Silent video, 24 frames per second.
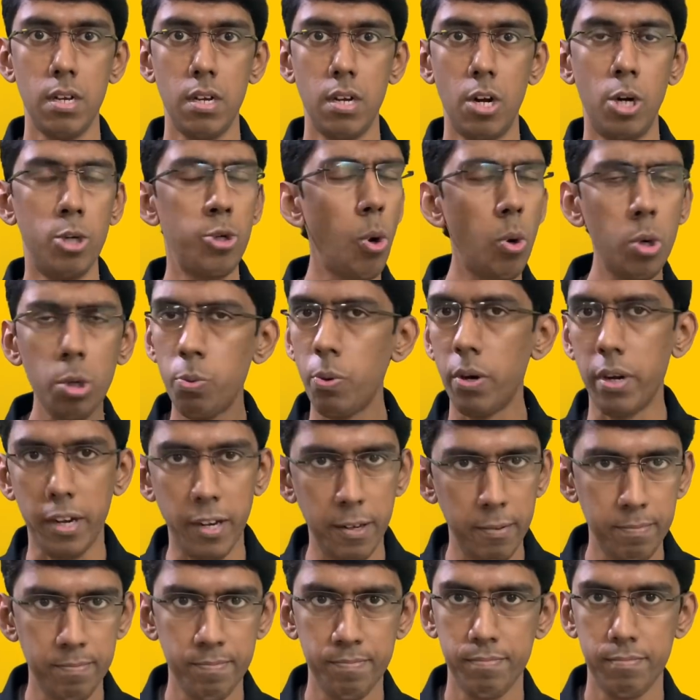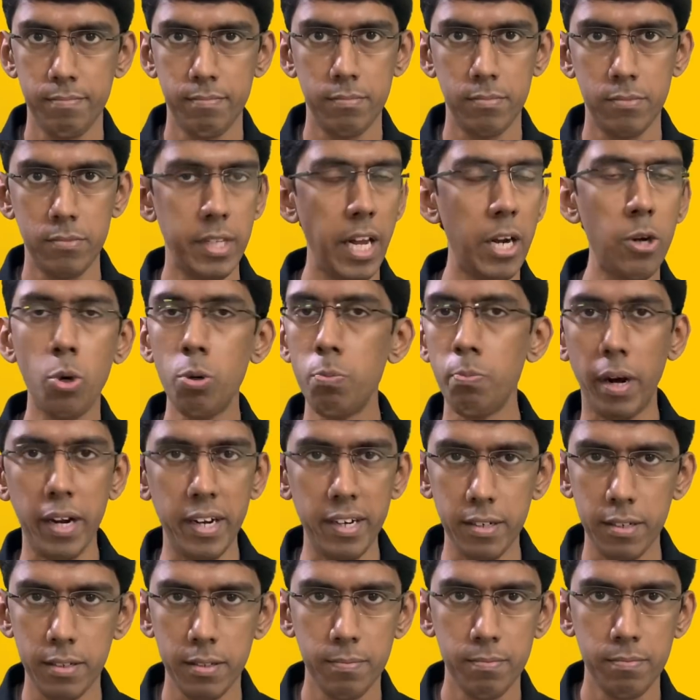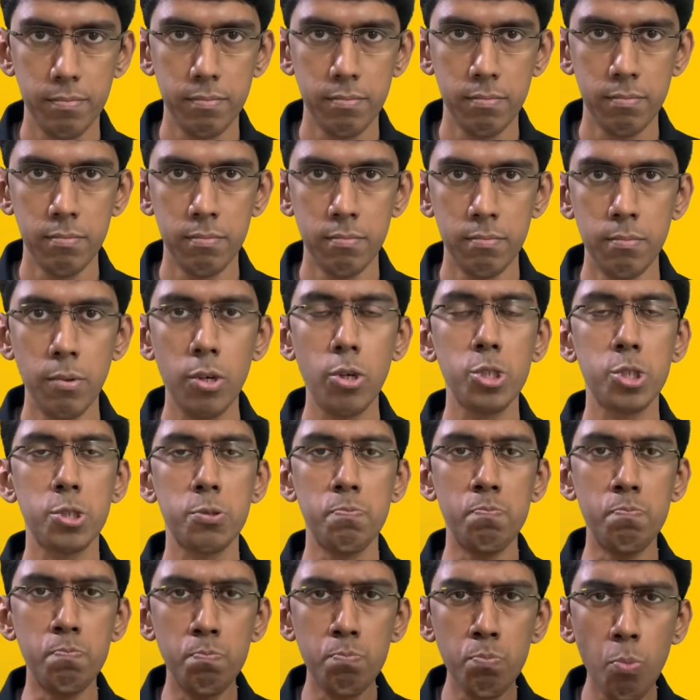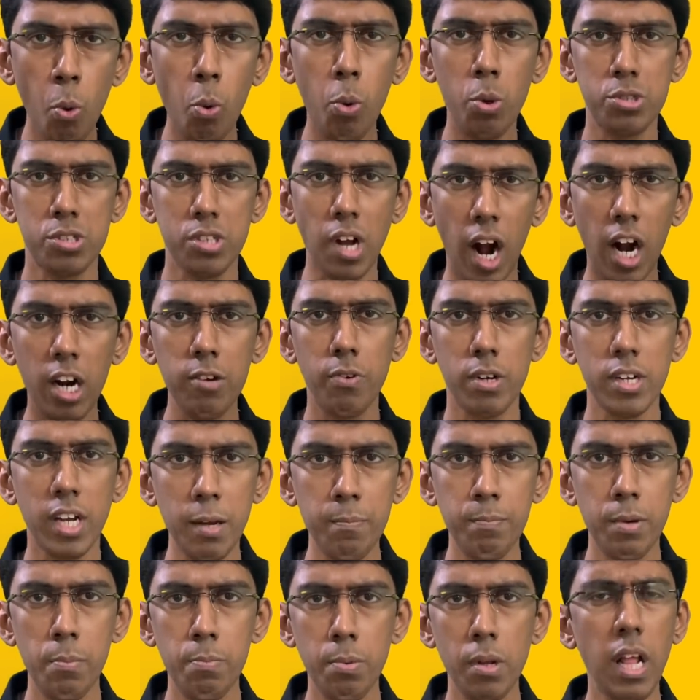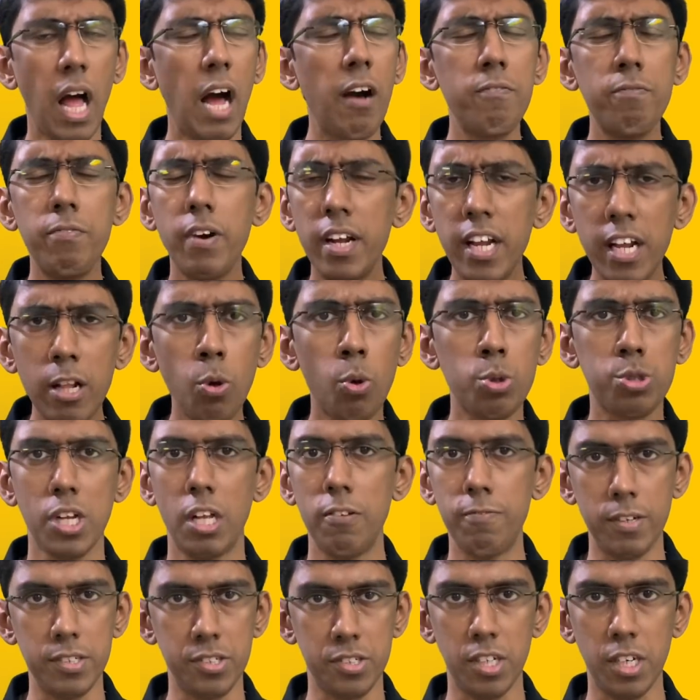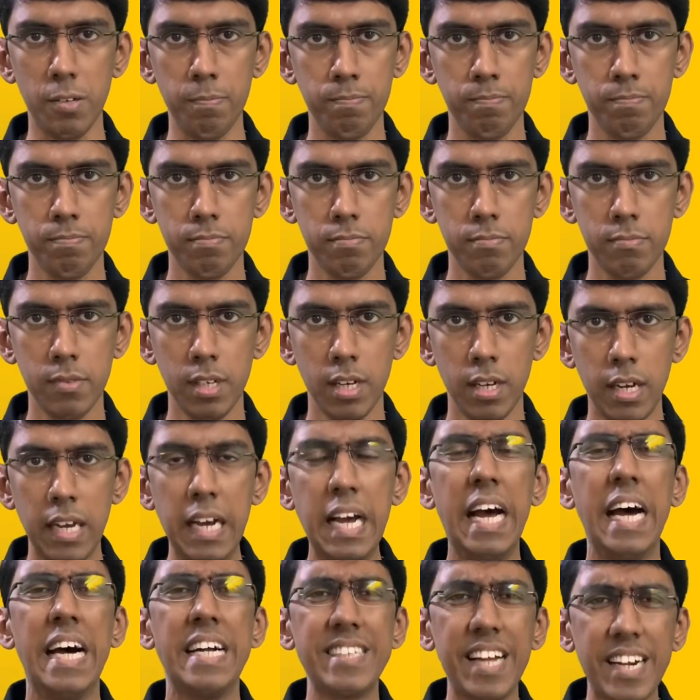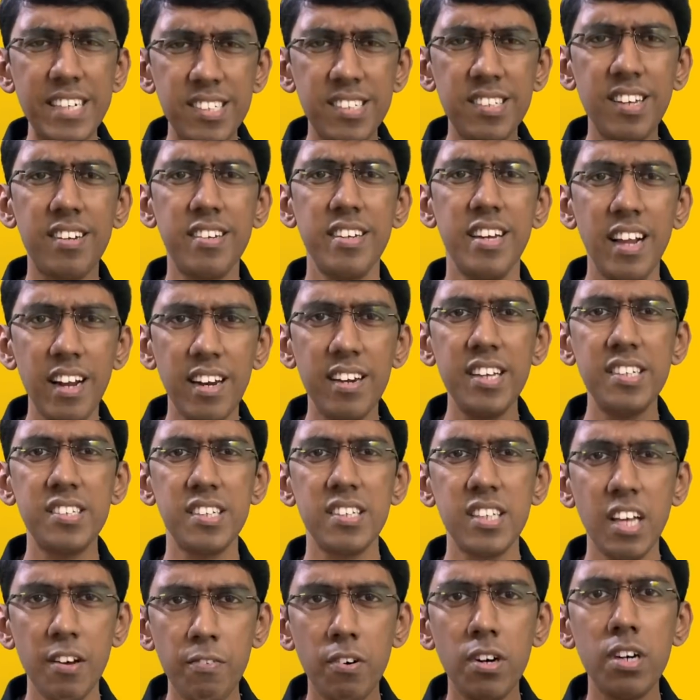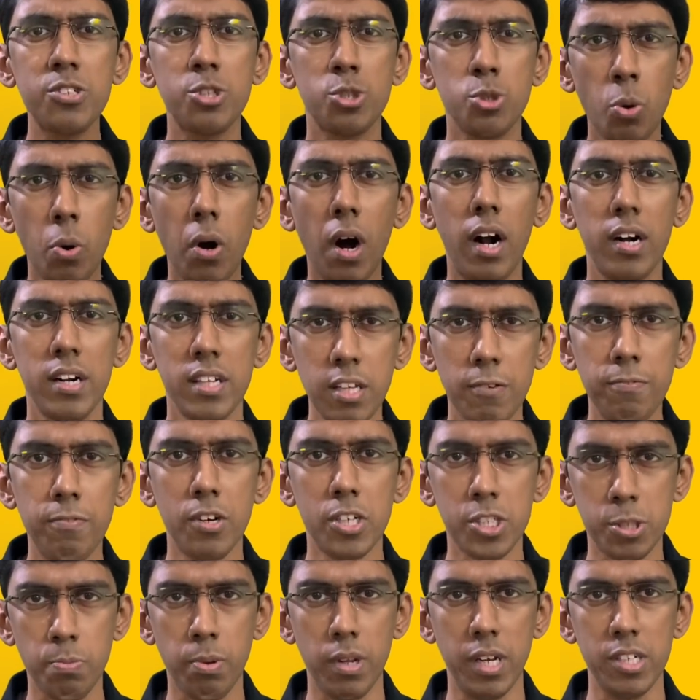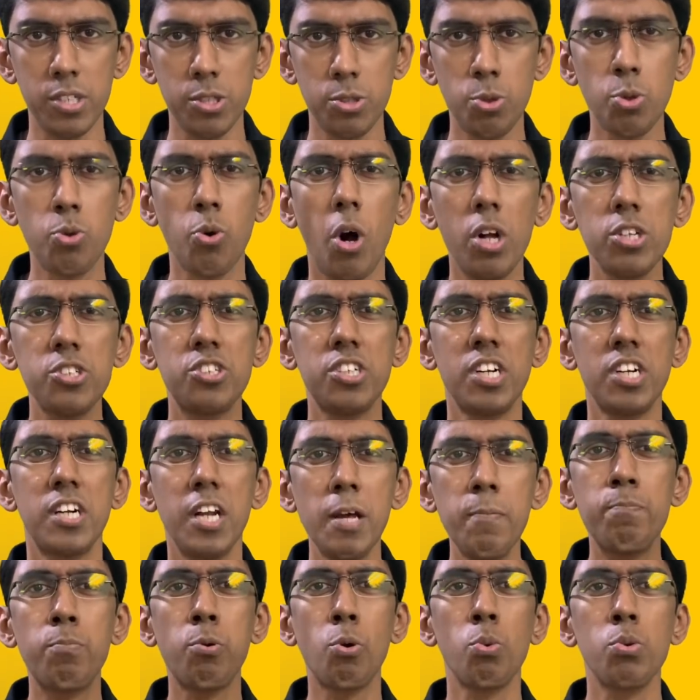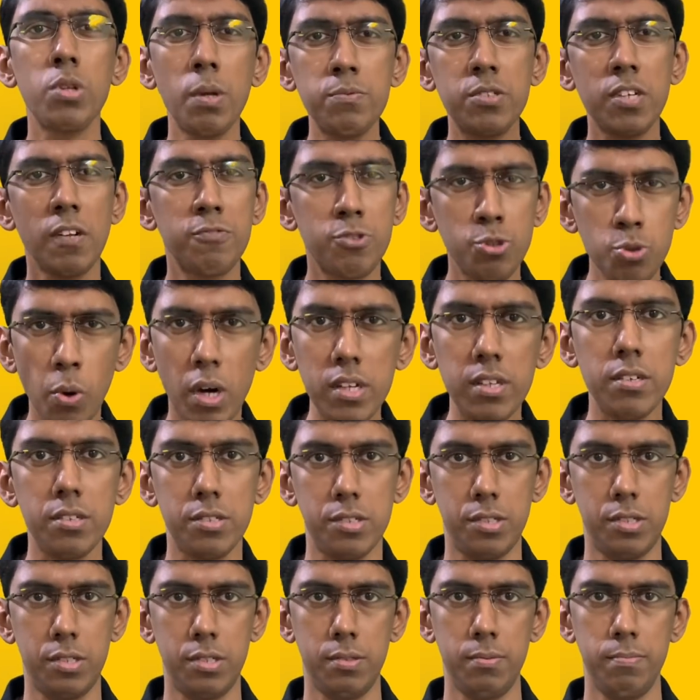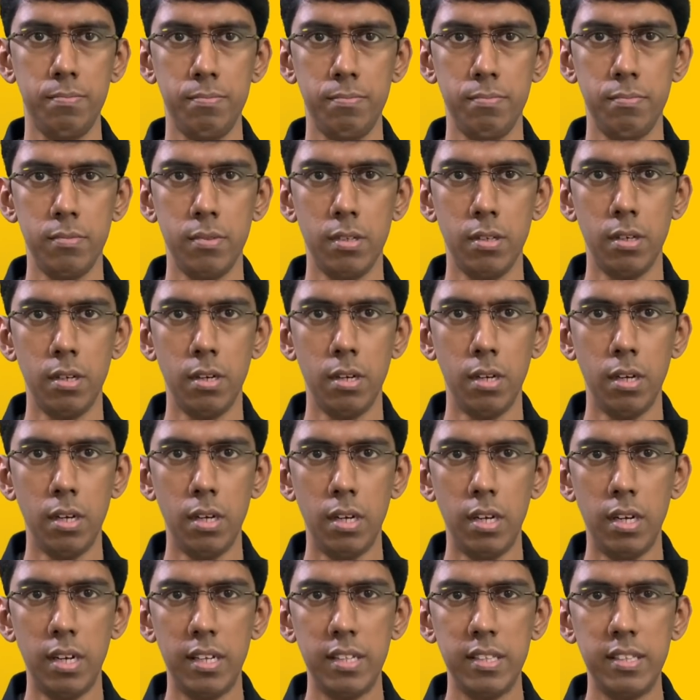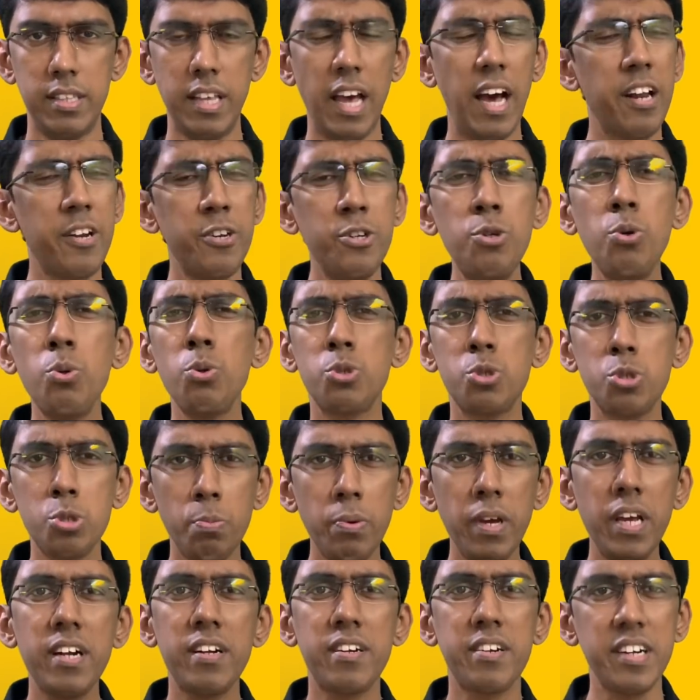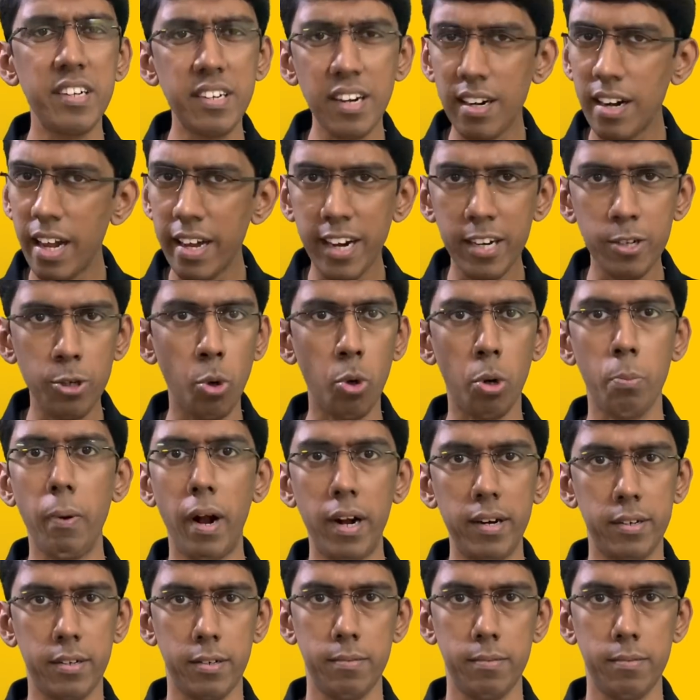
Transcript: Don't worry, they don't mind. Because most hardworking people have very low self-esteem. That's the real reason they work so hard in the first place, to constantly prove themselves to others. They are used to being treated like a doormat.